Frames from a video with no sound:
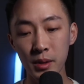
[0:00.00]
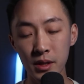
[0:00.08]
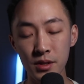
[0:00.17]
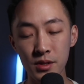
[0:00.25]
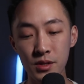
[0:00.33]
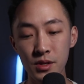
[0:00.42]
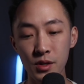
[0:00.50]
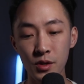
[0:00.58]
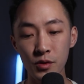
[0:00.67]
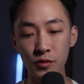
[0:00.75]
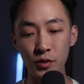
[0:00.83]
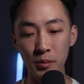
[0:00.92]
because
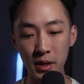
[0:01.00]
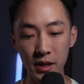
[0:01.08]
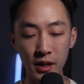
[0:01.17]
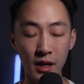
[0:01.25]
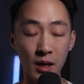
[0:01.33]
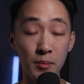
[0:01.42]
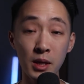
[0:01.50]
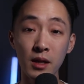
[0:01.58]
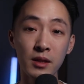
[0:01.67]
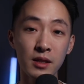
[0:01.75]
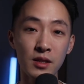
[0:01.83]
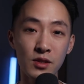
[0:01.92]
for me, and I'm
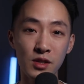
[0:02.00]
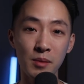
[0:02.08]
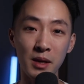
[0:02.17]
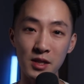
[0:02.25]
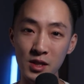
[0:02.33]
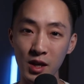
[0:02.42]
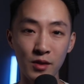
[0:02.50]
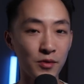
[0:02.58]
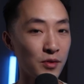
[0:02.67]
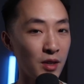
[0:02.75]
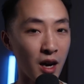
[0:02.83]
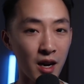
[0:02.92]
telling this to
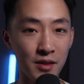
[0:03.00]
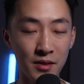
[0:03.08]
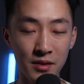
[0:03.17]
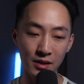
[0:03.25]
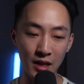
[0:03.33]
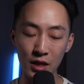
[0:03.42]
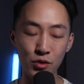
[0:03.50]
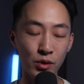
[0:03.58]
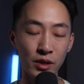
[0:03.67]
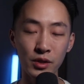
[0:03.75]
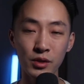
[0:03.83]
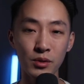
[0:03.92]
myself, not
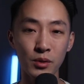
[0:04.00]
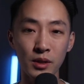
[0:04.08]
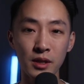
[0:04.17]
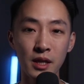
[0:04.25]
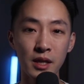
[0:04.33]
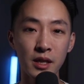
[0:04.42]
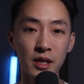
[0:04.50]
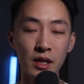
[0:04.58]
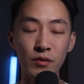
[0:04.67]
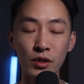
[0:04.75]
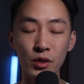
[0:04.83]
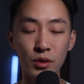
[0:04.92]
lecturing you or
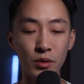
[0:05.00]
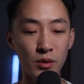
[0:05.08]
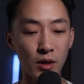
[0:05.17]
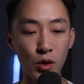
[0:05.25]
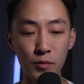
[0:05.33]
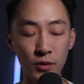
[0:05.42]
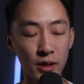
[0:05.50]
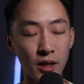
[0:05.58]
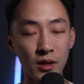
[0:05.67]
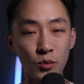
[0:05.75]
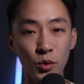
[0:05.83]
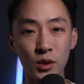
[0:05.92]
giving you hopefully
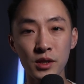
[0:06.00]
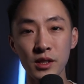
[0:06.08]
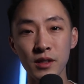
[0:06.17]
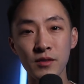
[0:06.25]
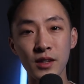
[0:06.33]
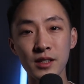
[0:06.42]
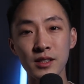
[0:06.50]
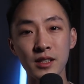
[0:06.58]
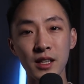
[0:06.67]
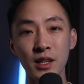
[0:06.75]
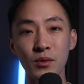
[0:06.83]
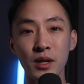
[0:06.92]
unwarranted advice
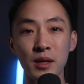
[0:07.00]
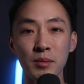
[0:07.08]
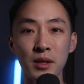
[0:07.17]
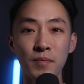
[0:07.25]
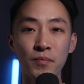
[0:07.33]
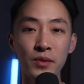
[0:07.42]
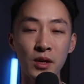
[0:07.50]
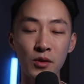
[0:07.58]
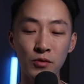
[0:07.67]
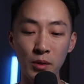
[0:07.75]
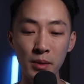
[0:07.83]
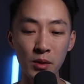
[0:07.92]
in any way, but
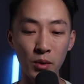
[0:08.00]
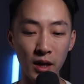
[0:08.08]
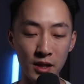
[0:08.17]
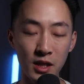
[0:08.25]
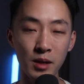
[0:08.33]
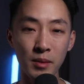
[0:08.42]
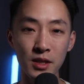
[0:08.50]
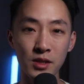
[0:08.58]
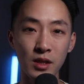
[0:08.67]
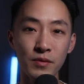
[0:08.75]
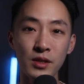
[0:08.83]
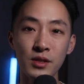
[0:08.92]
for me, what I tell
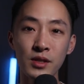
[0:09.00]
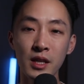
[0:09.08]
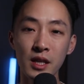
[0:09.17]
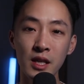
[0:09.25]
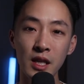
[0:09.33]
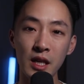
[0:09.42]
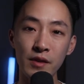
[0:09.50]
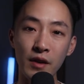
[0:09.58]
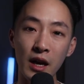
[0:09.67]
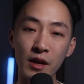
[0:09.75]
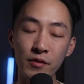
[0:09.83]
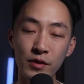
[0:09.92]
myself is if
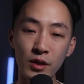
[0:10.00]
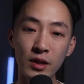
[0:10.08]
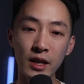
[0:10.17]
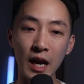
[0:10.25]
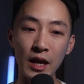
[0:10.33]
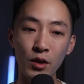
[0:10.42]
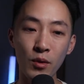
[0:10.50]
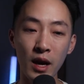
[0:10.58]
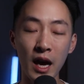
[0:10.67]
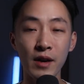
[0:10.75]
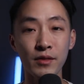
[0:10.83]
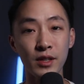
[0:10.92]
I feel like I don't
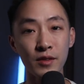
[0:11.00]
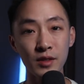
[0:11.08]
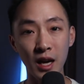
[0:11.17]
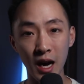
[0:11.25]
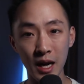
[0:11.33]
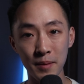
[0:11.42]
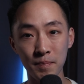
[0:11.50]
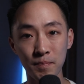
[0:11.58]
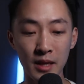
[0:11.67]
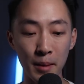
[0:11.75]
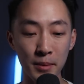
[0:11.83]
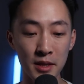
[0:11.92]
have enough time,
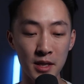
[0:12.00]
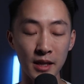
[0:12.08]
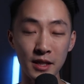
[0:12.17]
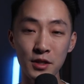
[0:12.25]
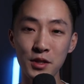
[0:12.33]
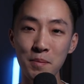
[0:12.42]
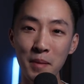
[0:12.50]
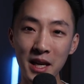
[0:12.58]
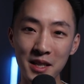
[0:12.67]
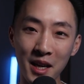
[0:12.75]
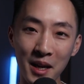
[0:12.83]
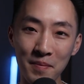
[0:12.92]
that means I need to
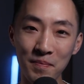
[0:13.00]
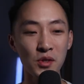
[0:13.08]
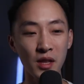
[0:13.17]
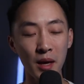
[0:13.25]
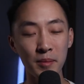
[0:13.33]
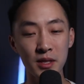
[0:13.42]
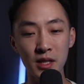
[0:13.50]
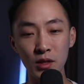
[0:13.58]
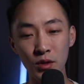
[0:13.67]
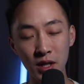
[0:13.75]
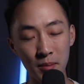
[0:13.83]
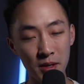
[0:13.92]
make time. So that means I
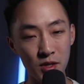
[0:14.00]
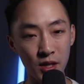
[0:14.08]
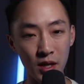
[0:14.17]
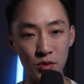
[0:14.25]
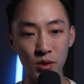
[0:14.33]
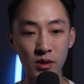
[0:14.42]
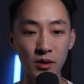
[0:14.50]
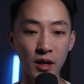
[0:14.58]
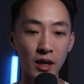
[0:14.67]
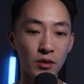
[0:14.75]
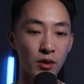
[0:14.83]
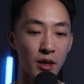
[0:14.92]
look at my schedule,
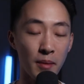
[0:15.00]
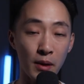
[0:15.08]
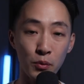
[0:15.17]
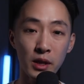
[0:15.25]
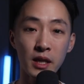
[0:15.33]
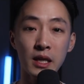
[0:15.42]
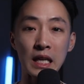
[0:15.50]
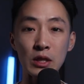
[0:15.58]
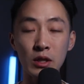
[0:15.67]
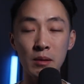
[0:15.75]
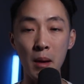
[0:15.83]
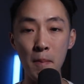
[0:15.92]
I look at my week, I
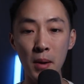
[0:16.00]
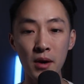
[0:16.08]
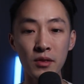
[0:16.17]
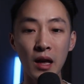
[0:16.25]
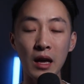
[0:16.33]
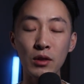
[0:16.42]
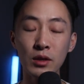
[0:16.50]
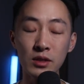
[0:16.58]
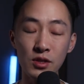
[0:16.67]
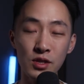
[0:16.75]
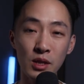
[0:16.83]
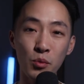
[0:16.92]
look at my month, I
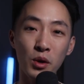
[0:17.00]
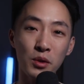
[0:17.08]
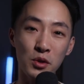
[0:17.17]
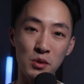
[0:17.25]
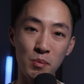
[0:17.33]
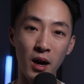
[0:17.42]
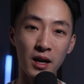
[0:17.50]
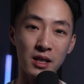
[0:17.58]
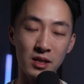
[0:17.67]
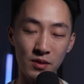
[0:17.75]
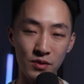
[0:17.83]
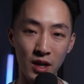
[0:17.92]
look to see where there's
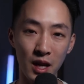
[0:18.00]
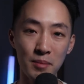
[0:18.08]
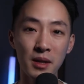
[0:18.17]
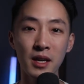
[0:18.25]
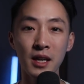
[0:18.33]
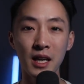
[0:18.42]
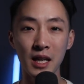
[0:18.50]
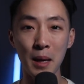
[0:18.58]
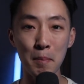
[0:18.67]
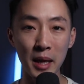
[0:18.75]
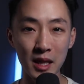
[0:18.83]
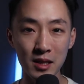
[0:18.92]
pockets of time and
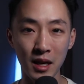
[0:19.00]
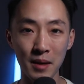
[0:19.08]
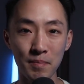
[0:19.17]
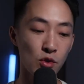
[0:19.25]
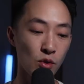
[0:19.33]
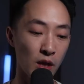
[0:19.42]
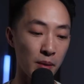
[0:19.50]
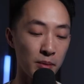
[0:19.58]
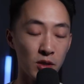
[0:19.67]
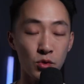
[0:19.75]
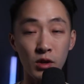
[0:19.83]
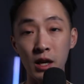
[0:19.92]
I make time. So that
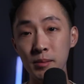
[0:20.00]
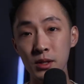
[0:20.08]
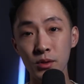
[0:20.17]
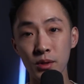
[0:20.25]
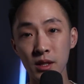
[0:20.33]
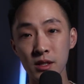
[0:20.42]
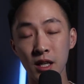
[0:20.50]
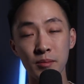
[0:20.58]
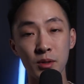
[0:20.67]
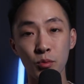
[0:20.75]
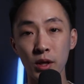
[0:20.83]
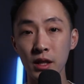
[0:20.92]
means what I've been doing is
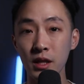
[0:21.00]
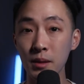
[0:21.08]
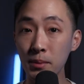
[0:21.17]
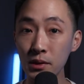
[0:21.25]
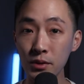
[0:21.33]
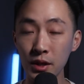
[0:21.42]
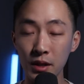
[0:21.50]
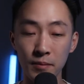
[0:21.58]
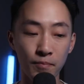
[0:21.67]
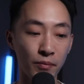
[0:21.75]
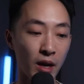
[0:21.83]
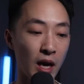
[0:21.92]
I've been waking up
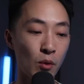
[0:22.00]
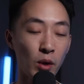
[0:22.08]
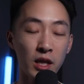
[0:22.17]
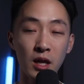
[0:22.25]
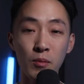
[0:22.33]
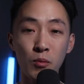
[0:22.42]
earlier. I wake